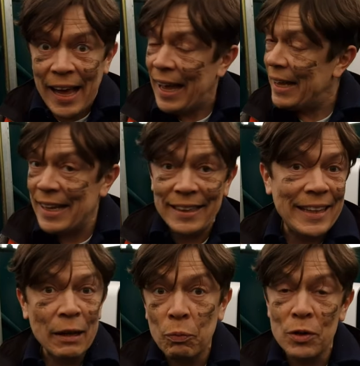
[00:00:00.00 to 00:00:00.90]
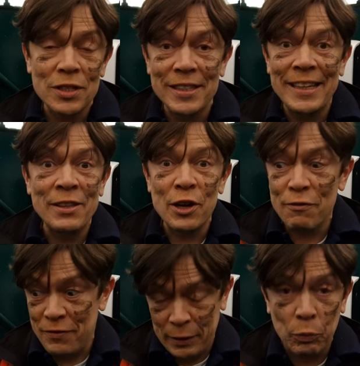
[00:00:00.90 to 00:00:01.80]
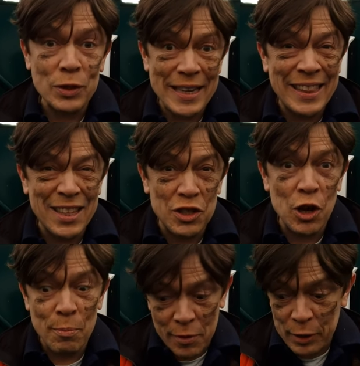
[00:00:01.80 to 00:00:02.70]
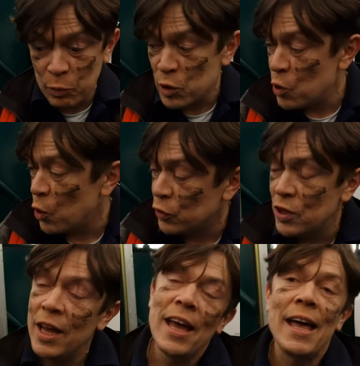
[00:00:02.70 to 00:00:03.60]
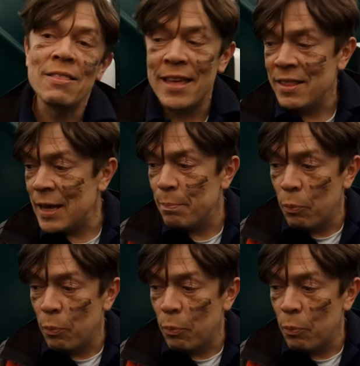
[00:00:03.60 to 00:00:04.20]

and that wasn't enough. It was in the summer, it was hot, and then he